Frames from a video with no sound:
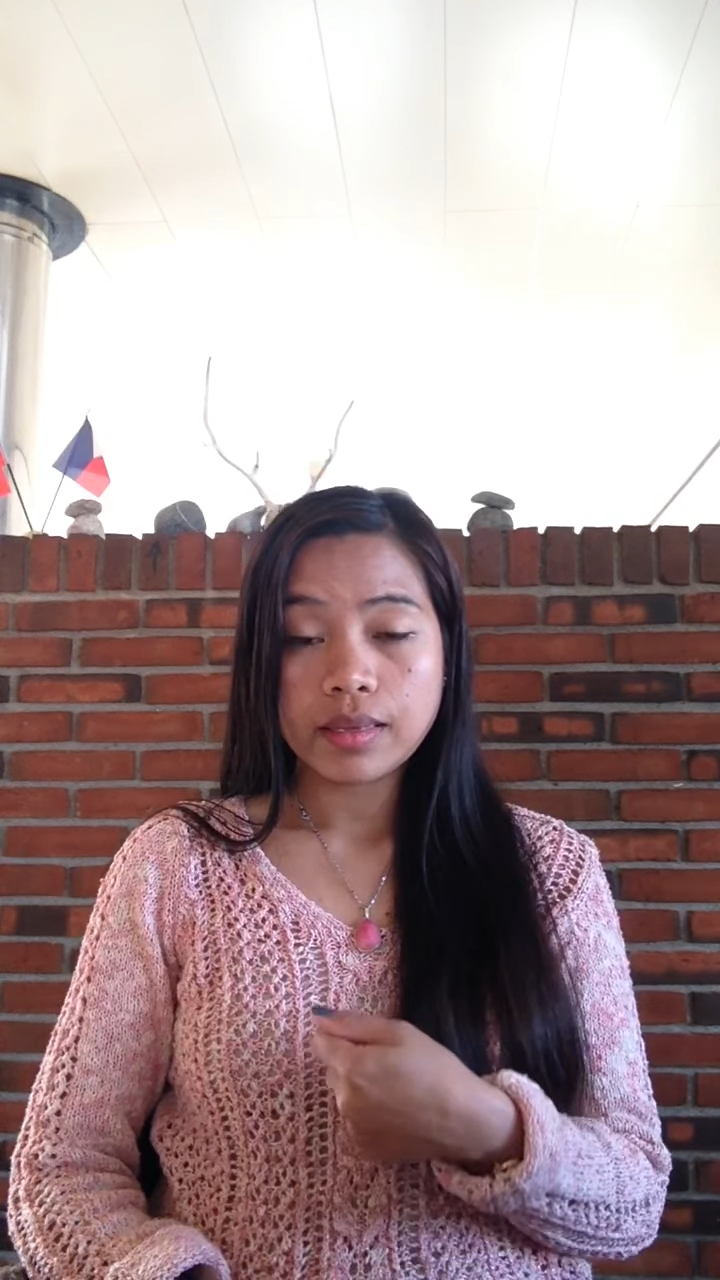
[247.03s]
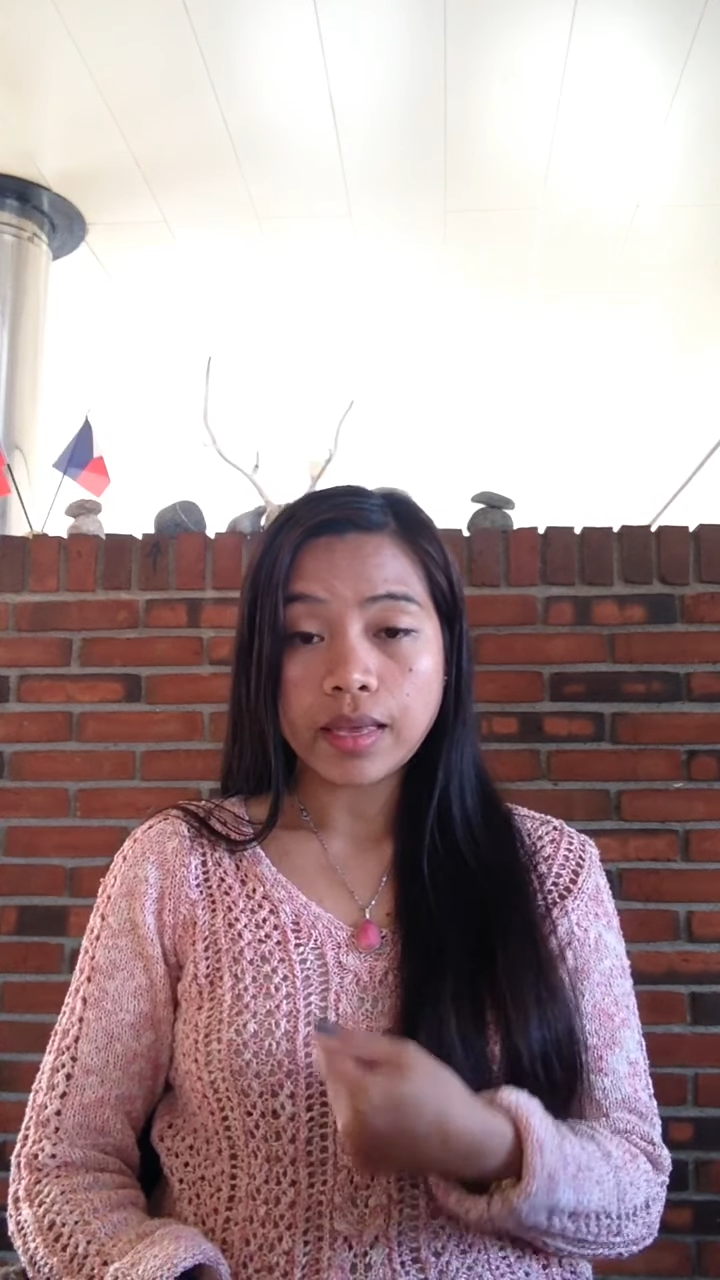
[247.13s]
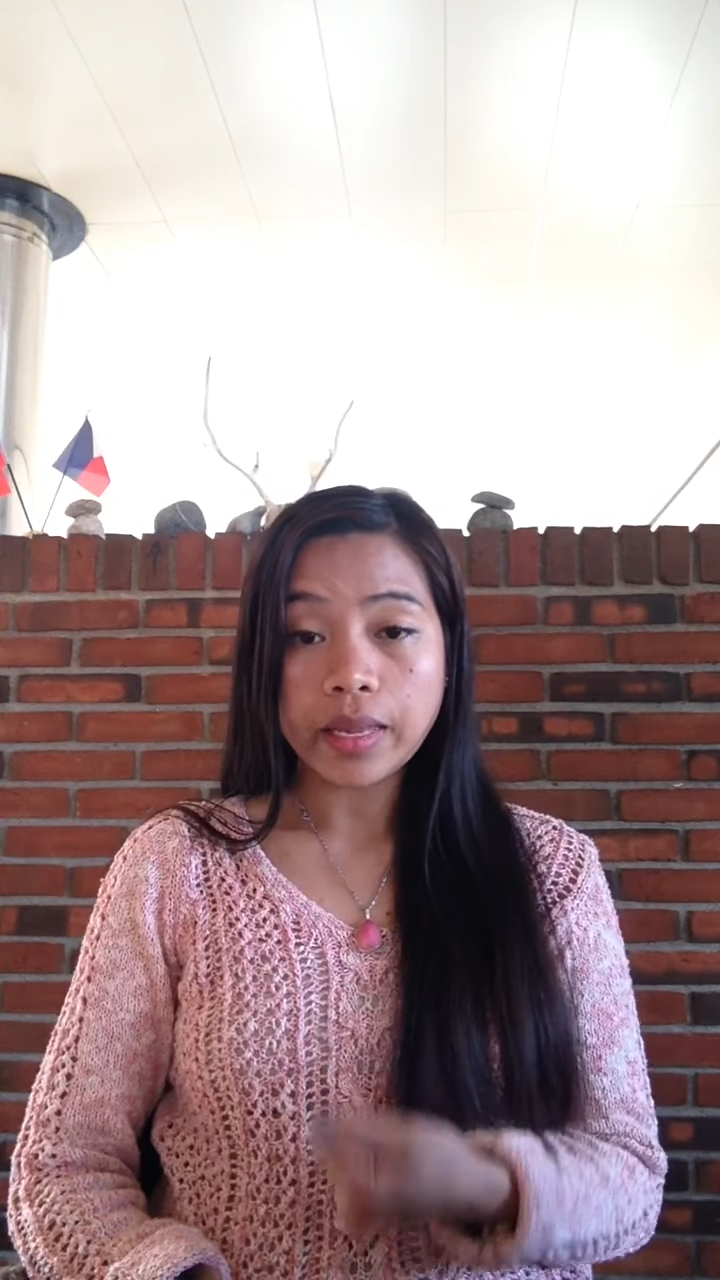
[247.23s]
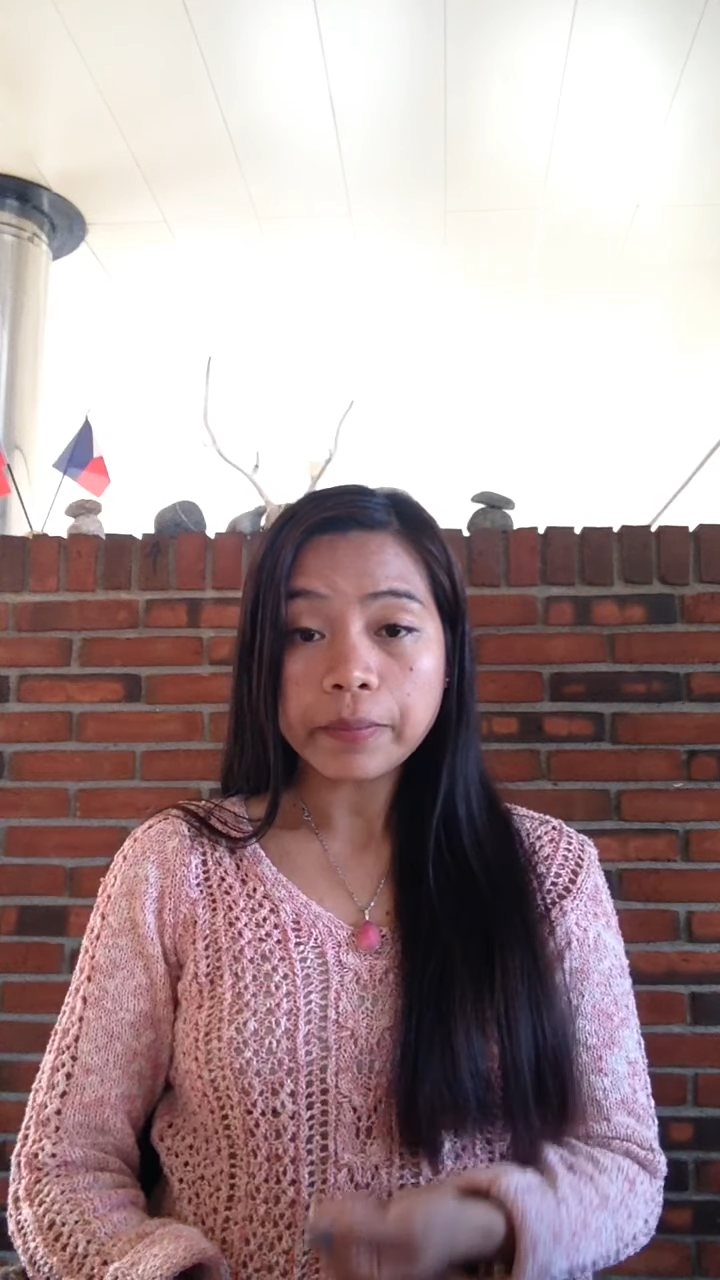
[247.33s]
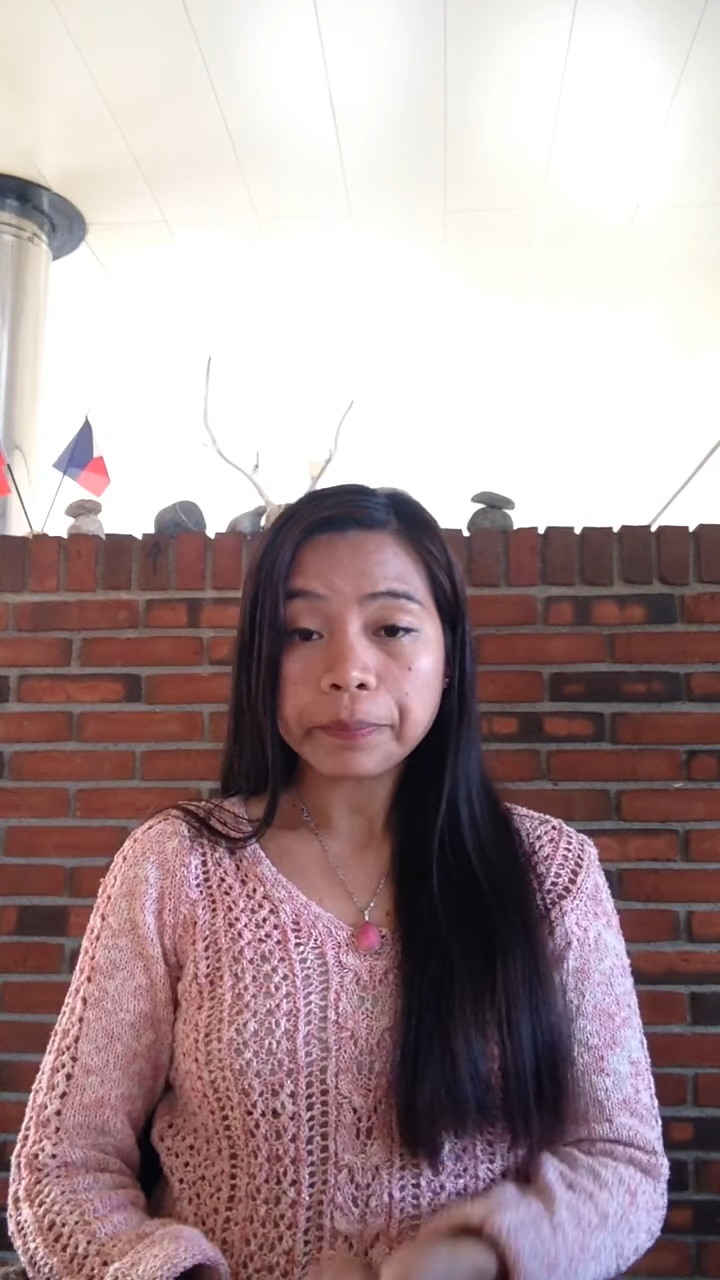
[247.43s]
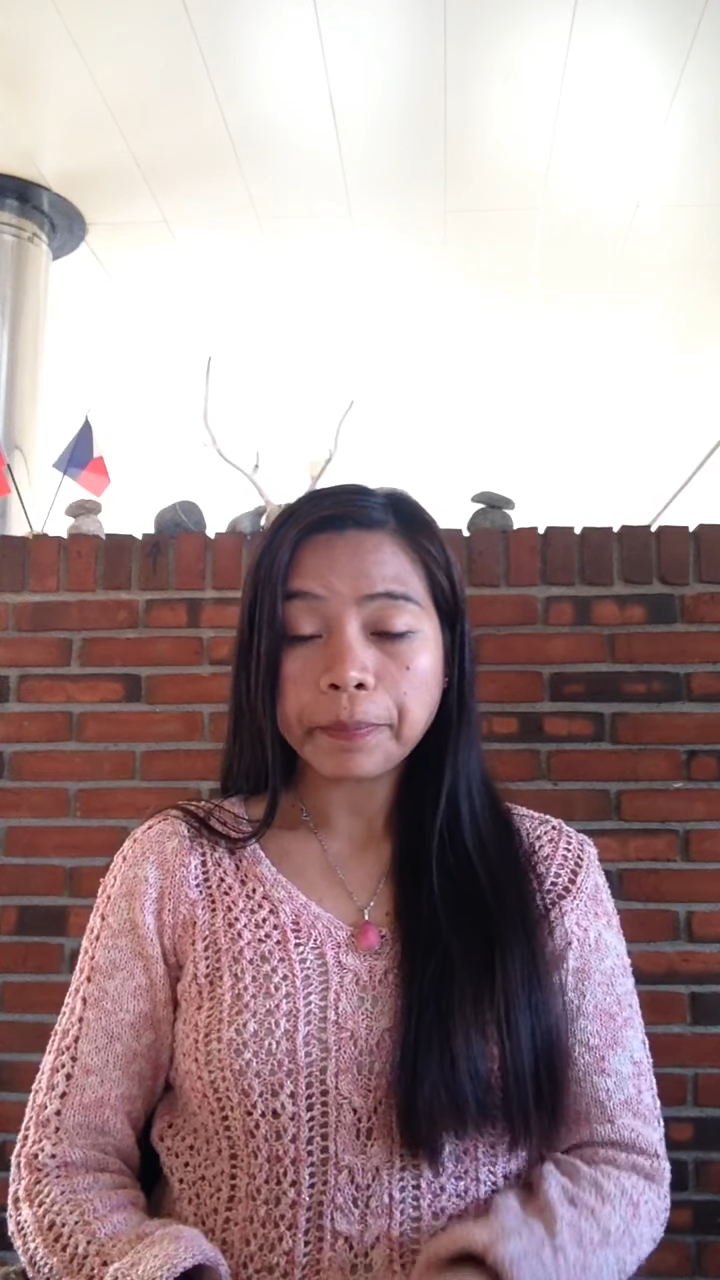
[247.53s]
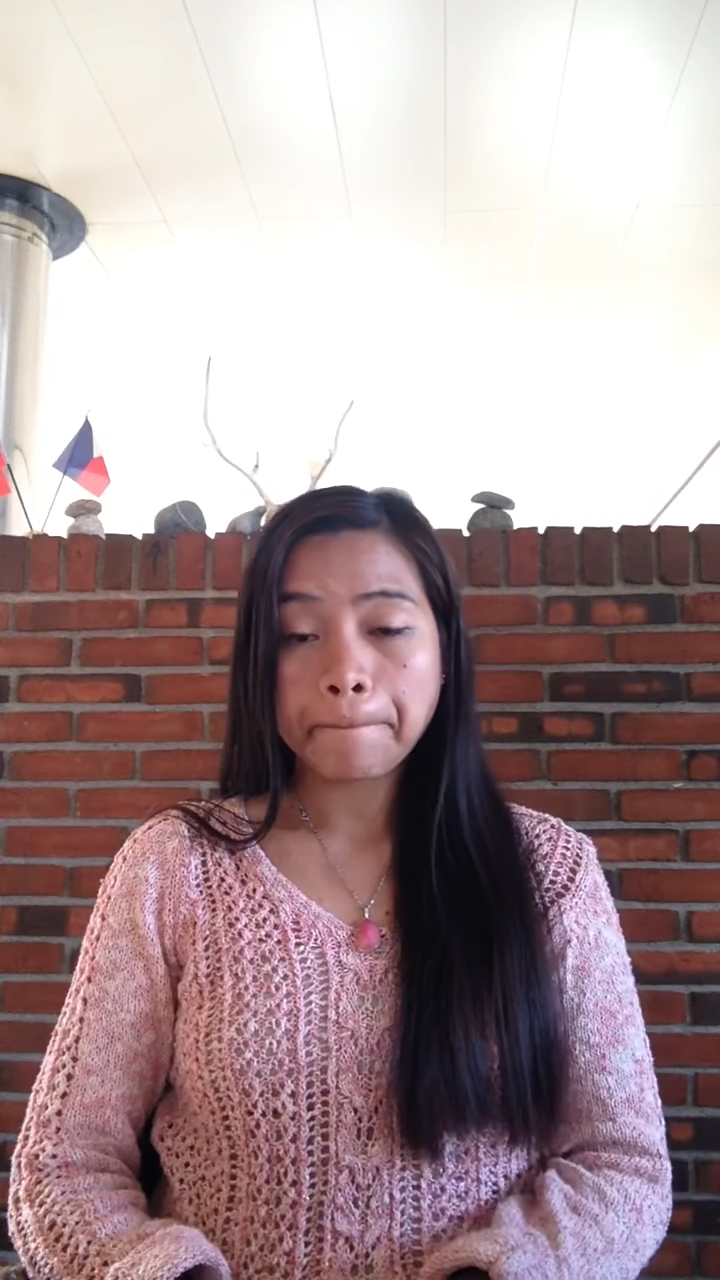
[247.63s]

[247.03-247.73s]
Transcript: help,